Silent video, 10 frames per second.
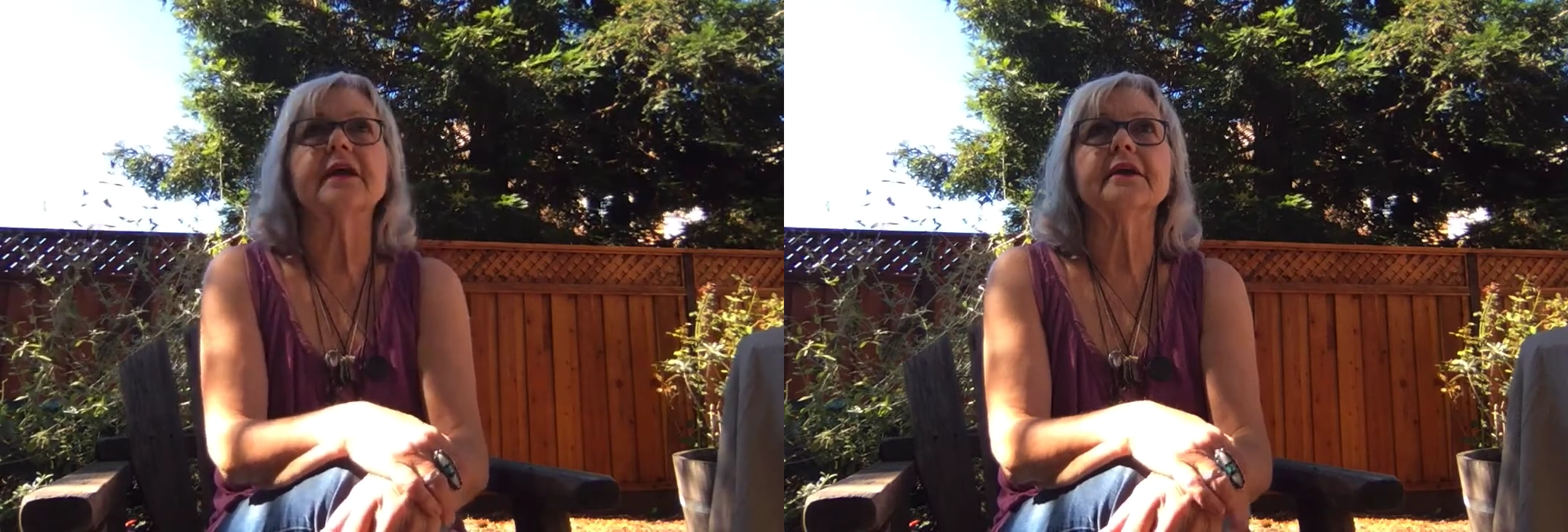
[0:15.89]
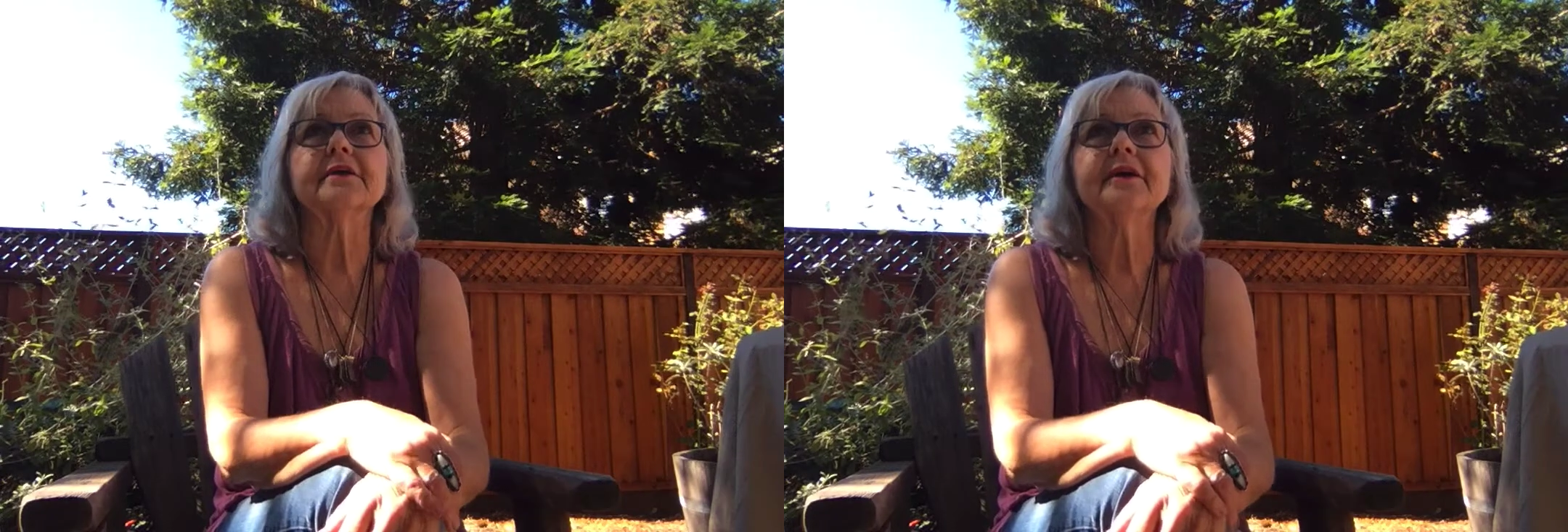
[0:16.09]

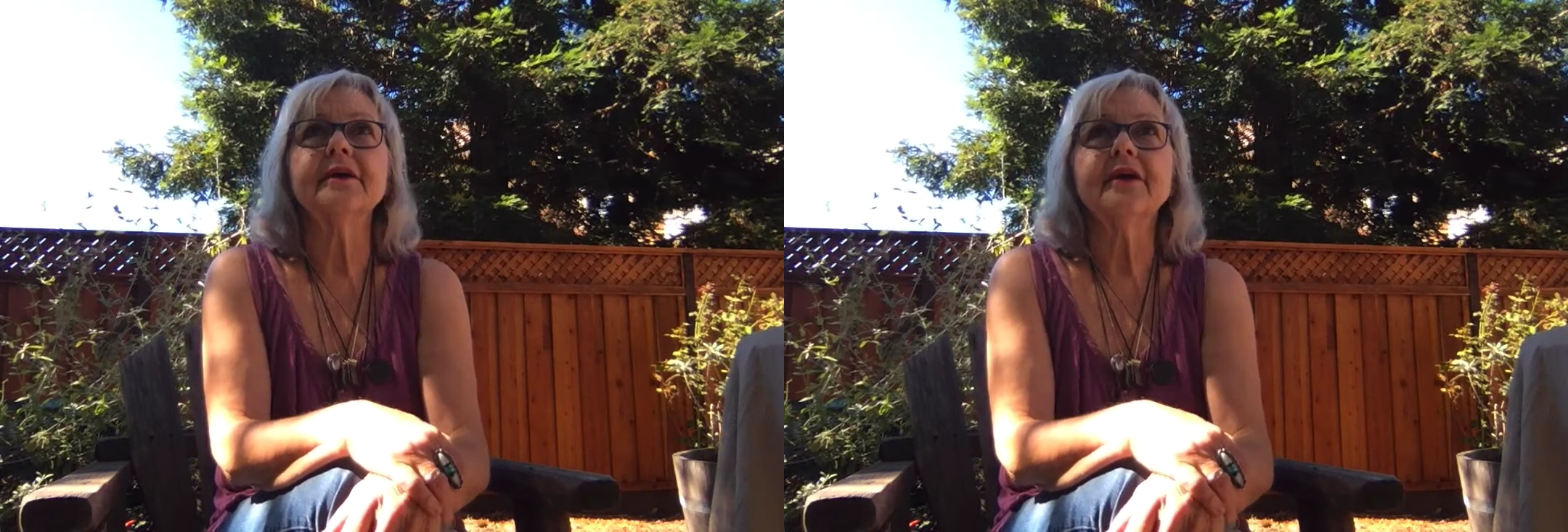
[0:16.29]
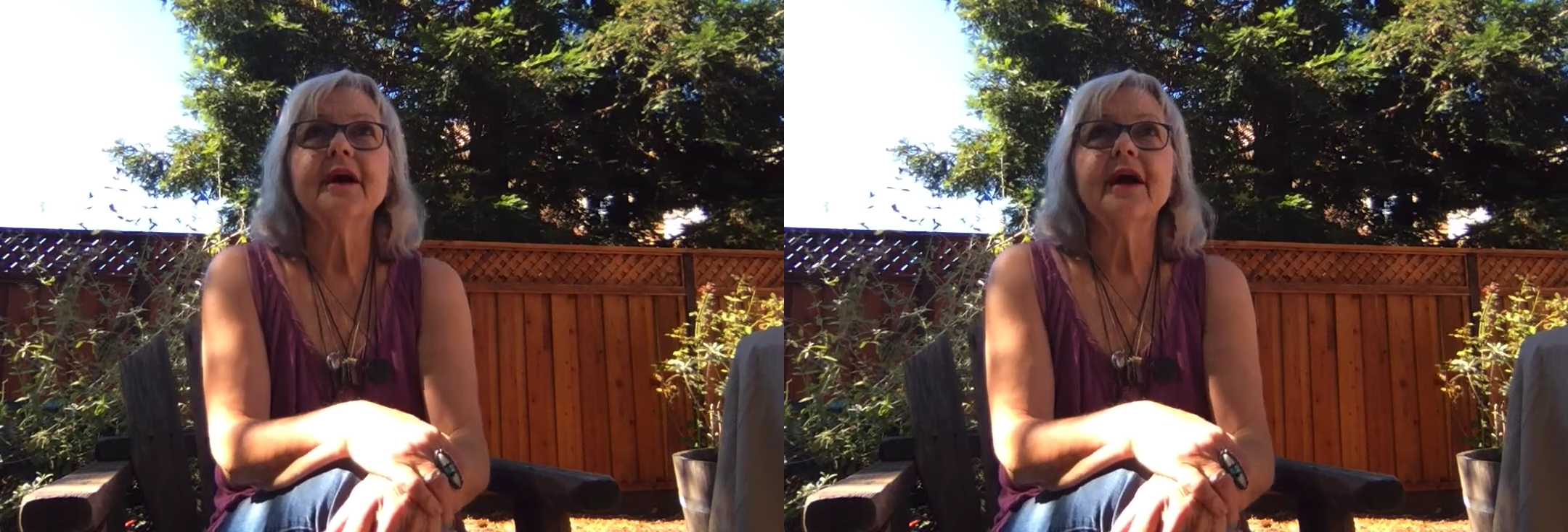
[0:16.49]
And
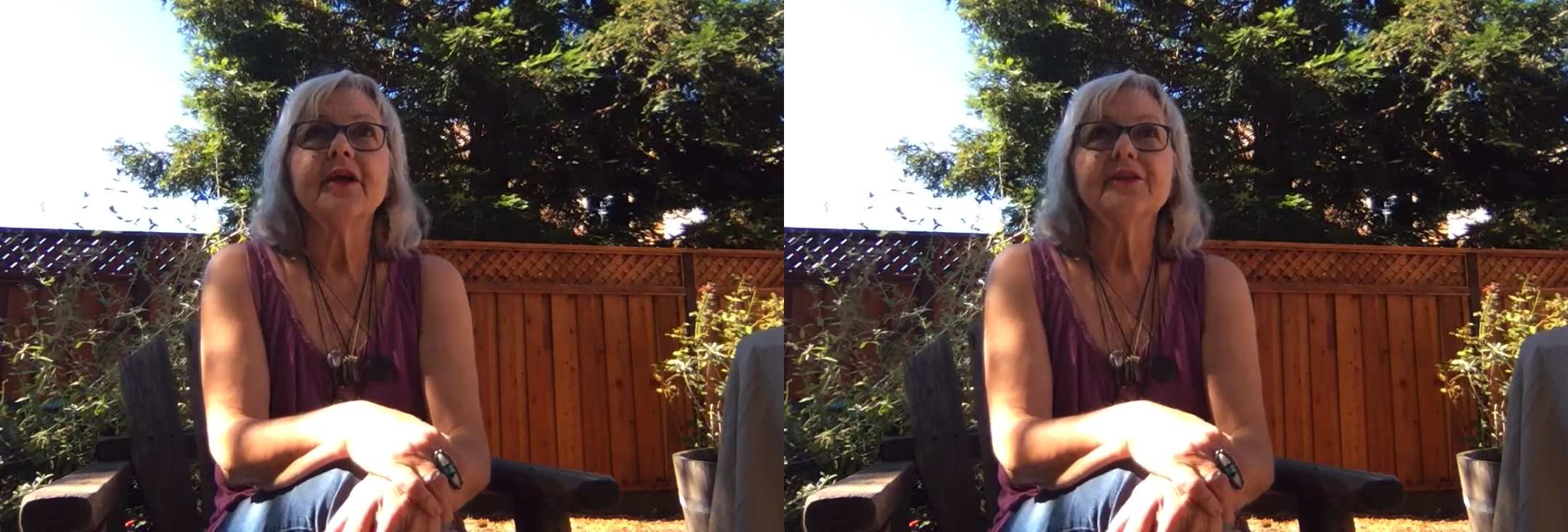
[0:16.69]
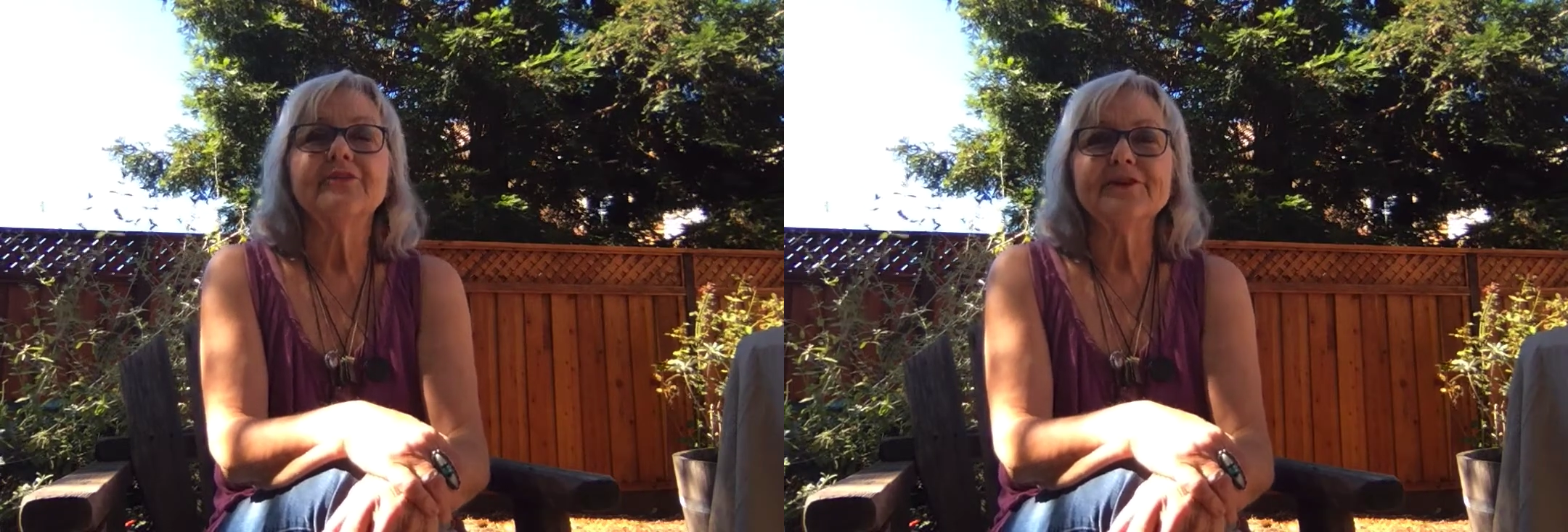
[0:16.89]

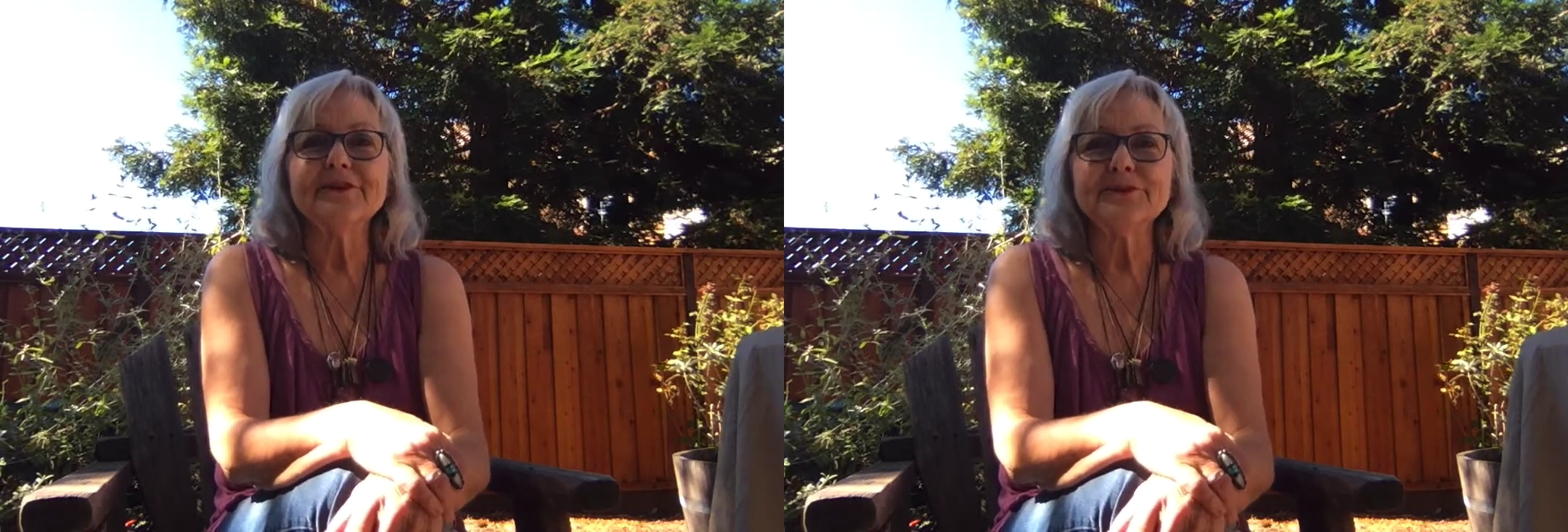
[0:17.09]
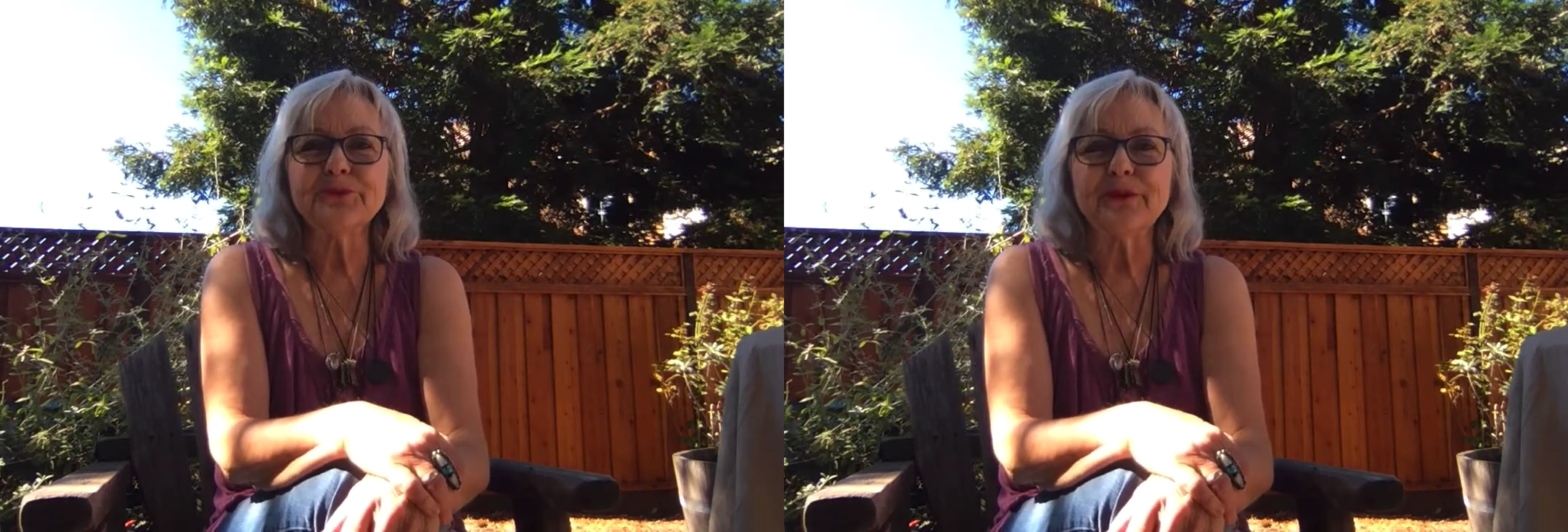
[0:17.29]
the first